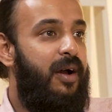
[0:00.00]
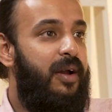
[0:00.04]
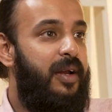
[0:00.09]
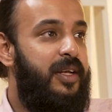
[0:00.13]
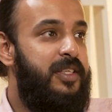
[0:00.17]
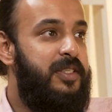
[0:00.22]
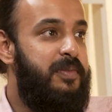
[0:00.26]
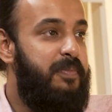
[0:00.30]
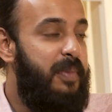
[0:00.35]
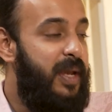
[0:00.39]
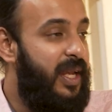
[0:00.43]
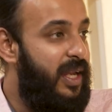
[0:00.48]

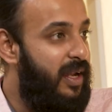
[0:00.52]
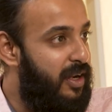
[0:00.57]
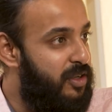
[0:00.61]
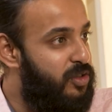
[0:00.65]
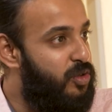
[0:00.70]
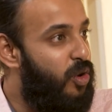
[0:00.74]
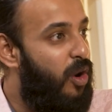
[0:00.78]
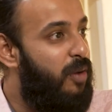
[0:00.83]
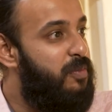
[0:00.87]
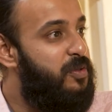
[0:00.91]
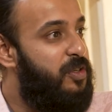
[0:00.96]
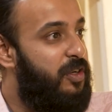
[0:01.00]
It's making our
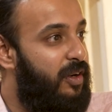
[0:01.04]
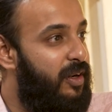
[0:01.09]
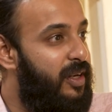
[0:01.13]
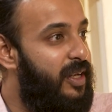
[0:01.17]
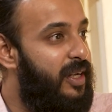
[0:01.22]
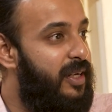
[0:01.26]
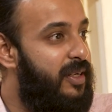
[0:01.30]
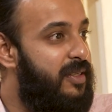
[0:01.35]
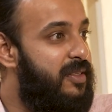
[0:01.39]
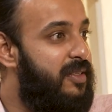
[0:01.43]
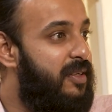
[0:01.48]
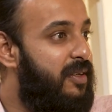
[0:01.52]
jobs really
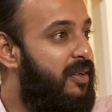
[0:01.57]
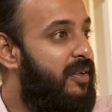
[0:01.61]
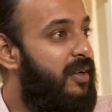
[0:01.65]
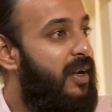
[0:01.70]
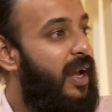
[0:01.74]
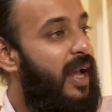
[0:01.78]
easier.